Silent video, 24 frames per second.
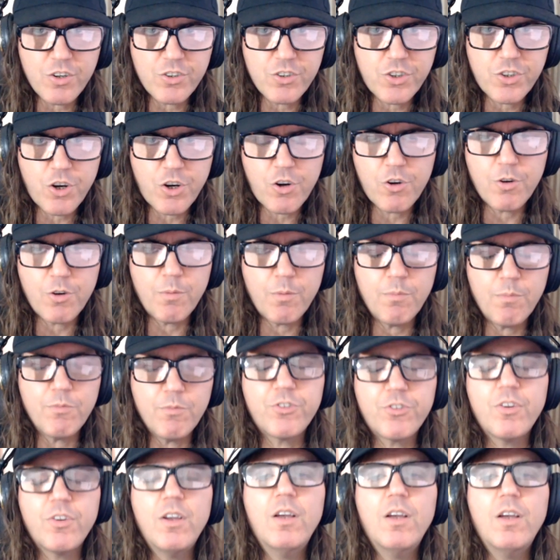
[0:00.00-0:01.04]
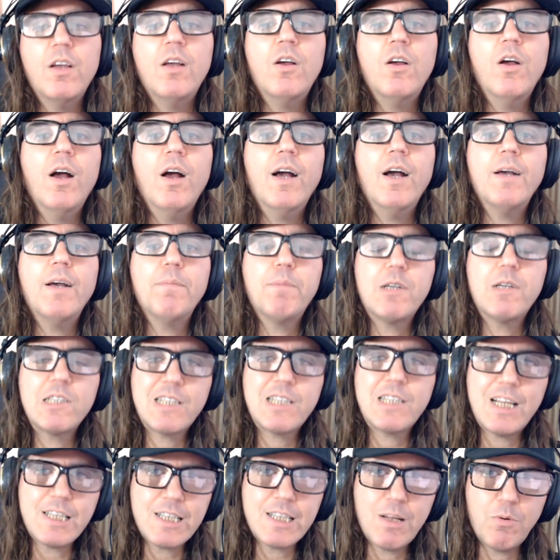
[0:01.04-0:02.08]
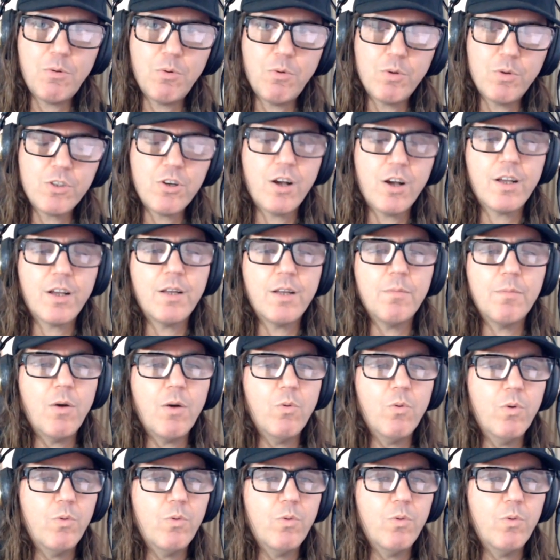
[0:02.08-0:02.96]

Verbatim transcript: terms, right? because that's not what we're talking about.